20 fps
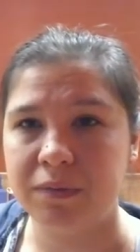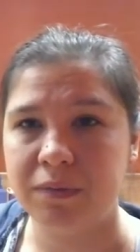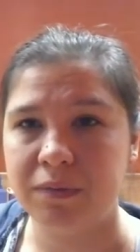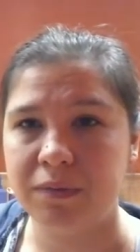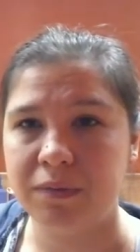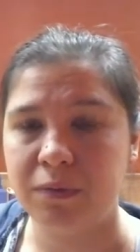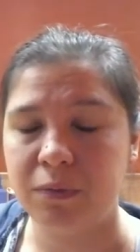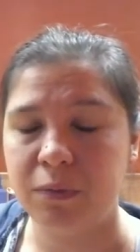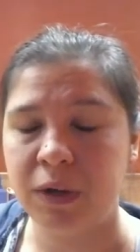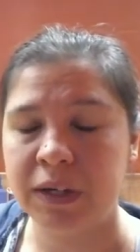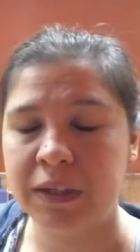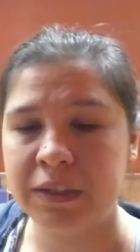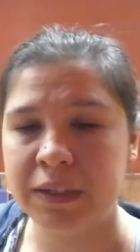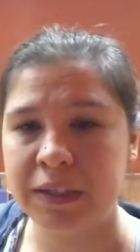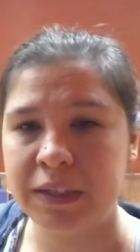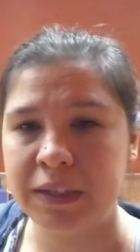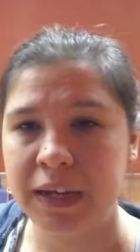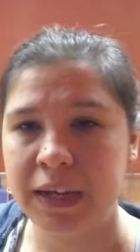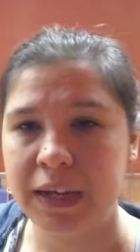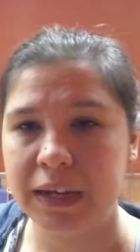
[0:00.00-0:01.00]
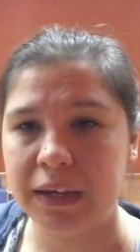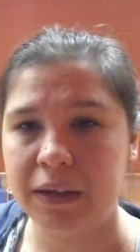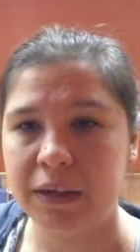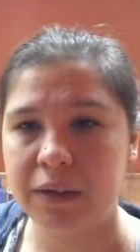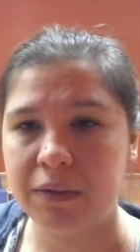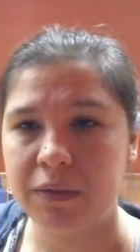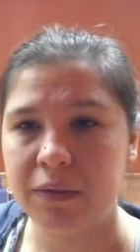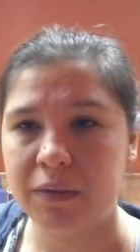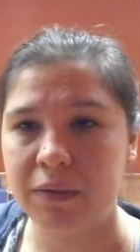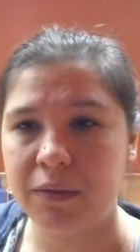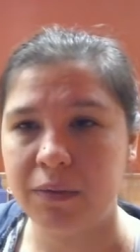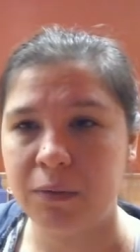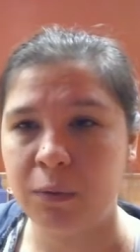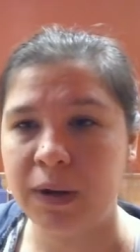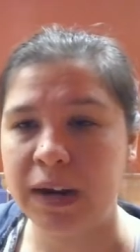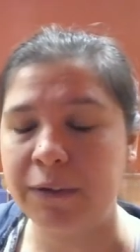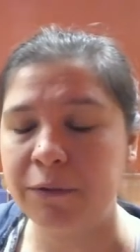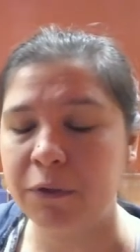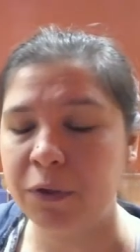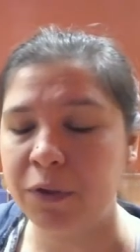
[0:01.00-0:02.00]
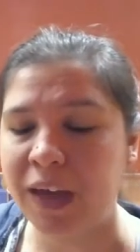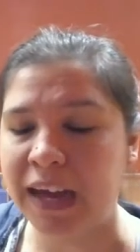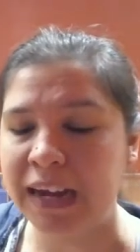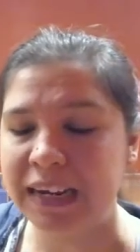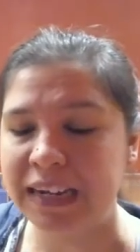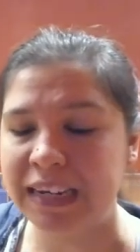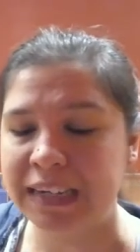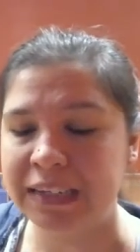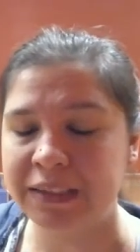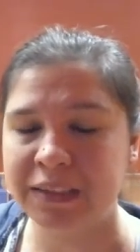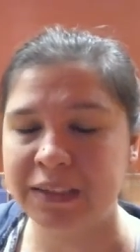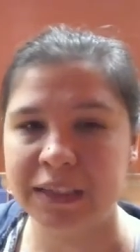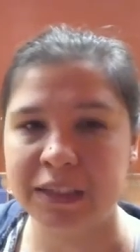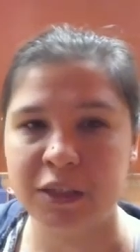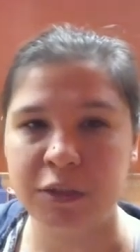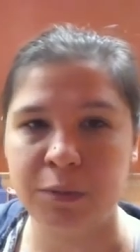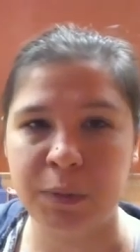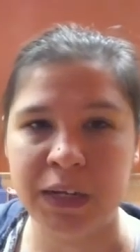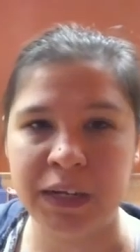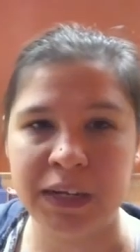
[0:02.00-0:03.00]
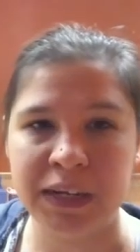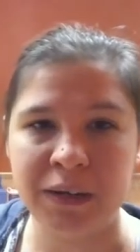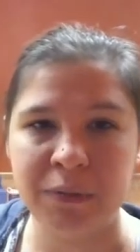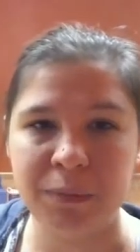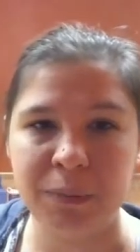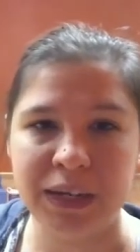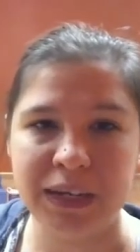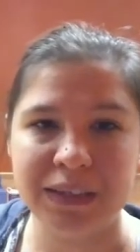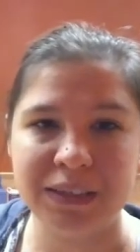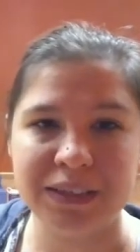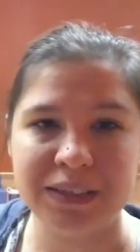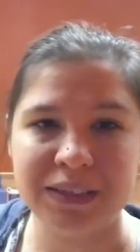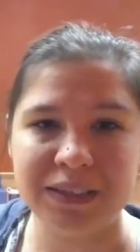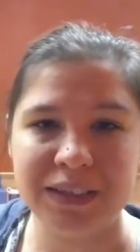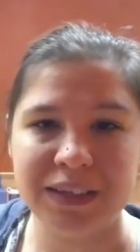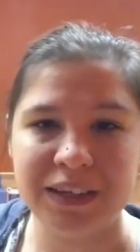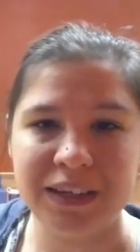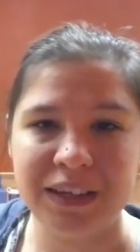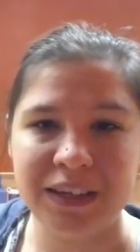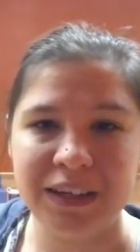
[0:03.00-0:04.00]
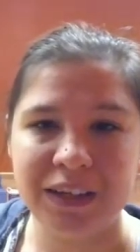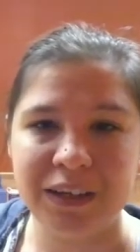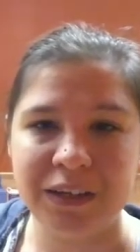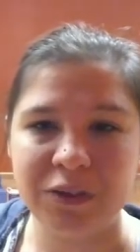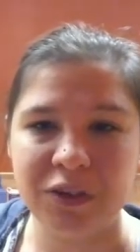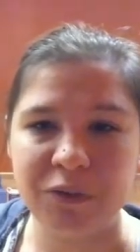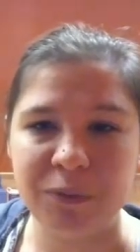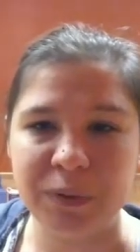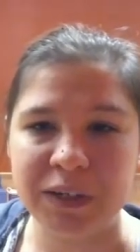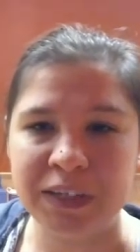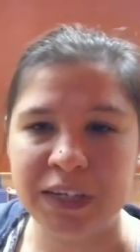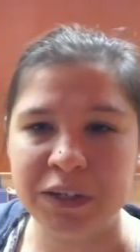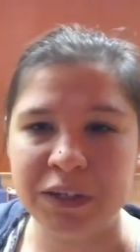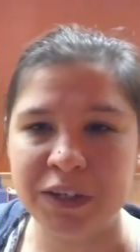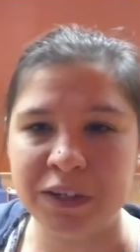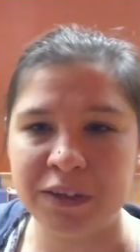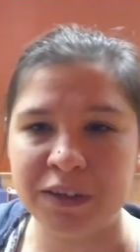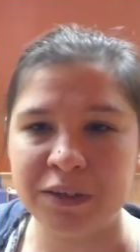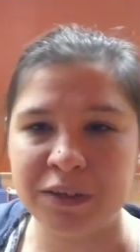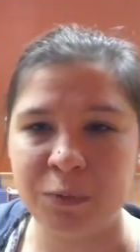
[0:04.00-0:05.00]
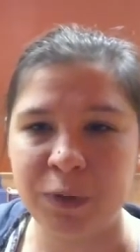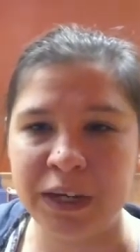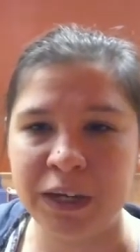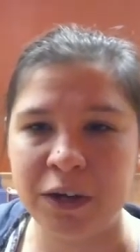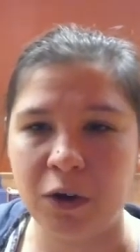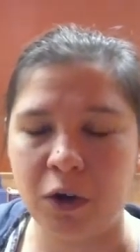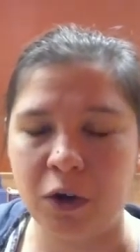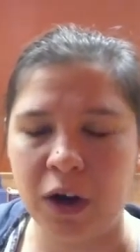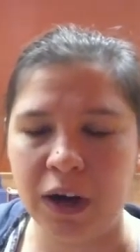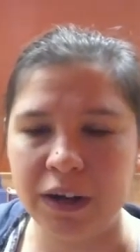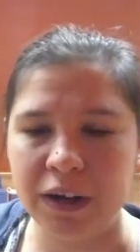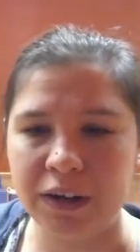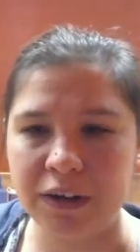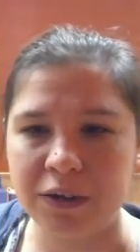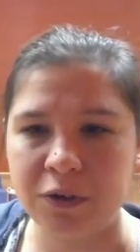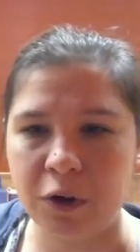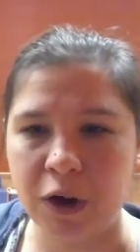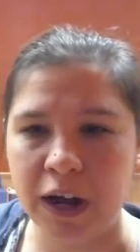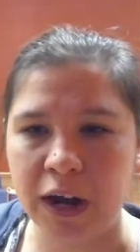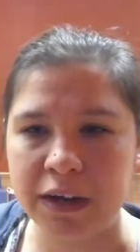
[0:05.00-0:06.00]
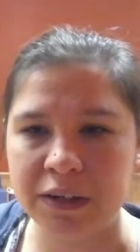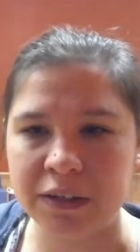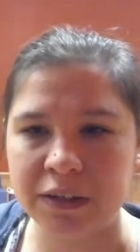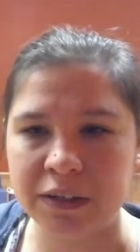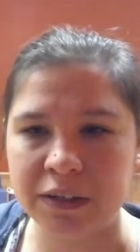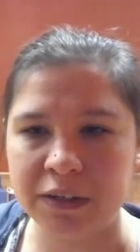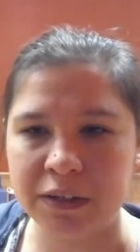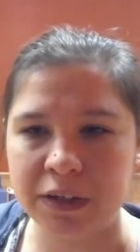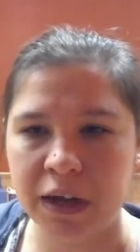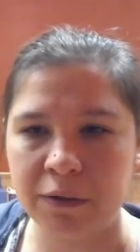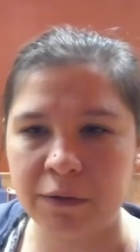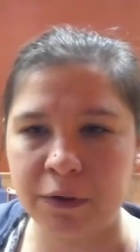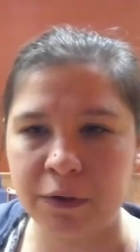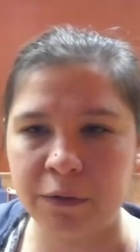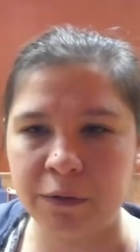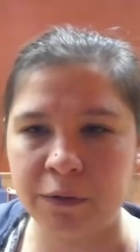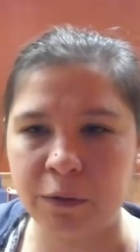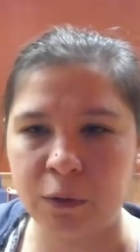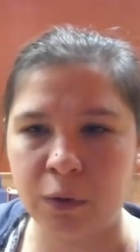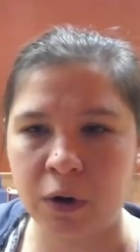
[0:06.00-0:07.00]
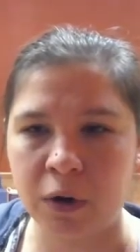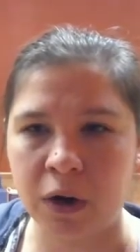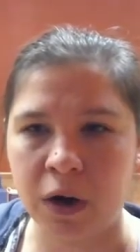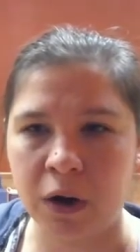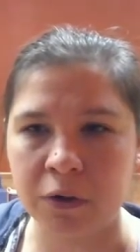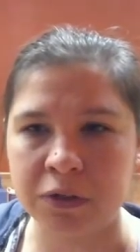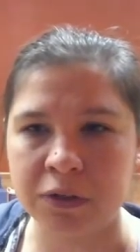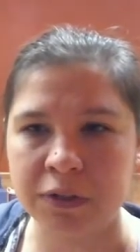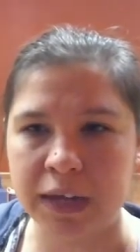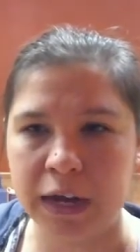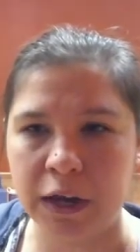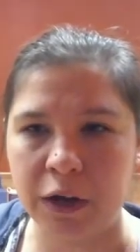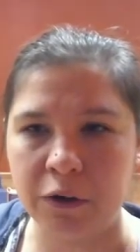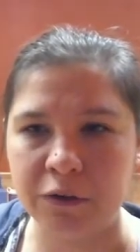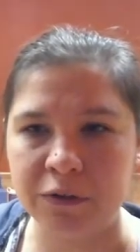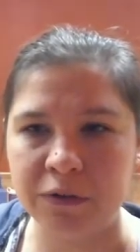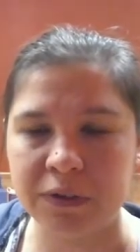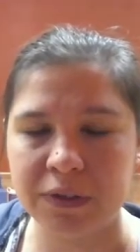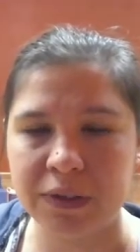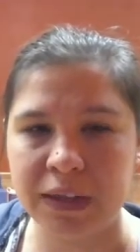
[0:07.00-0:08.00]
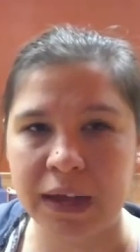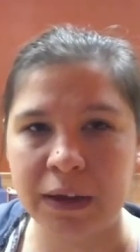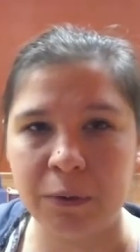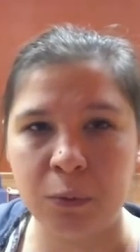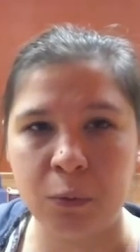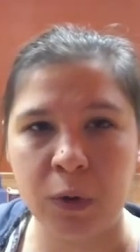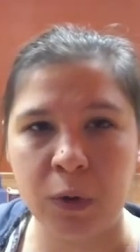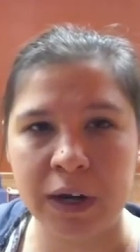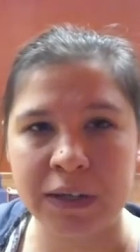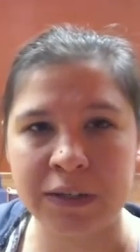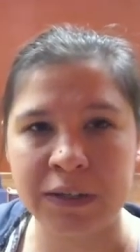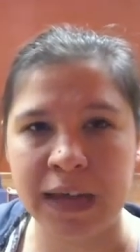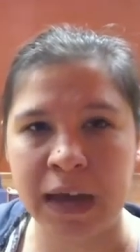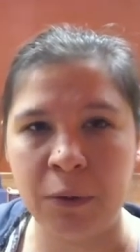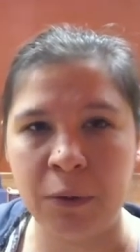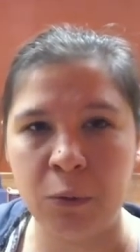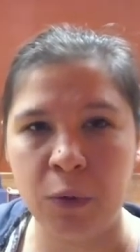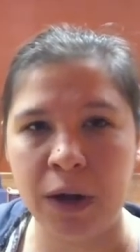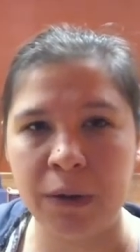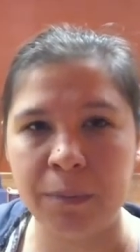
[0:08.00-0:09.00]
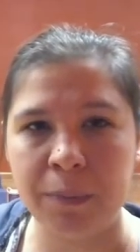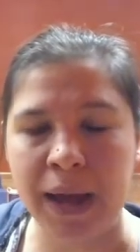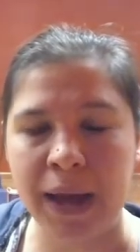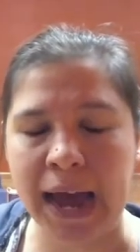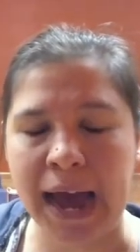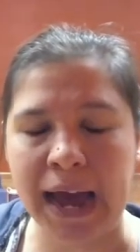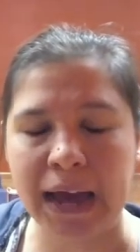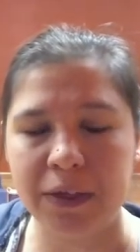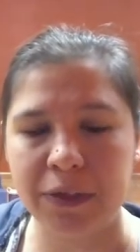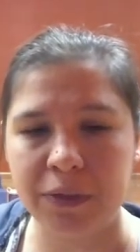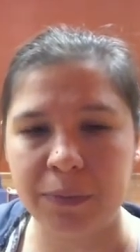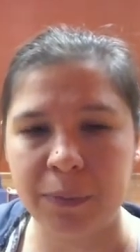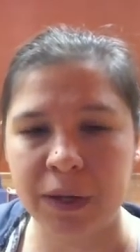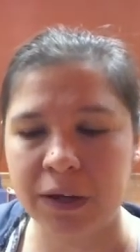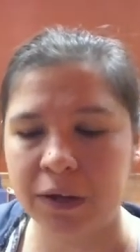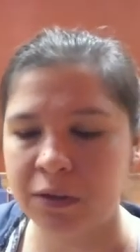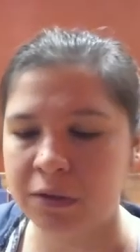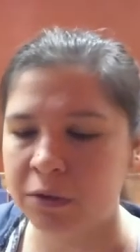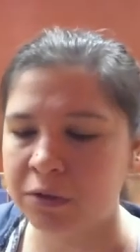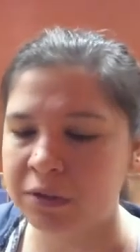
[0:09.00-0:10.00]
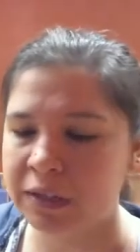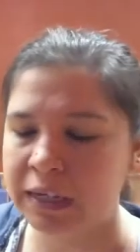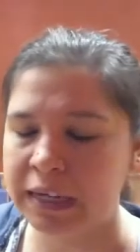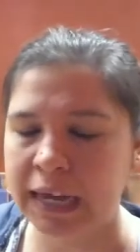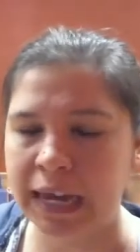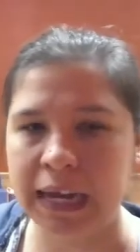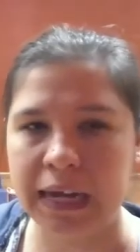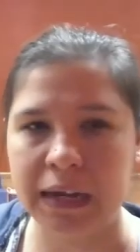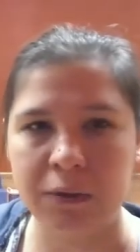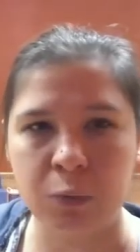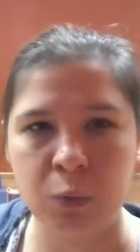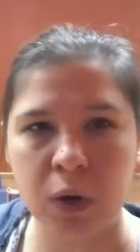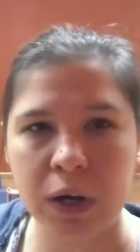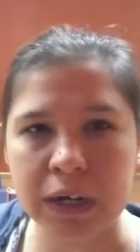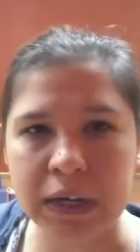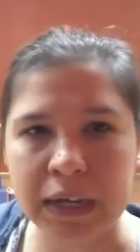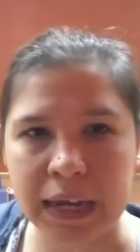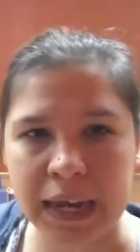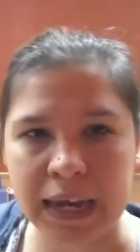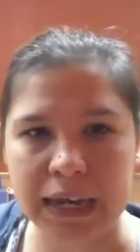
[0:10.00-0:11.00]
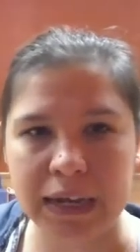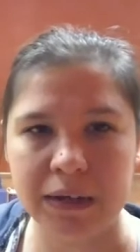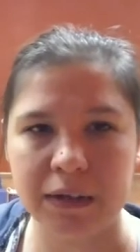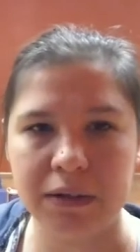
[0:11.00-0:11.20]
What does it take? Whatever that is expedient means. So I've been teaching this week on trying to discover for ourselves that what is that one path, because there's a gate, one gate,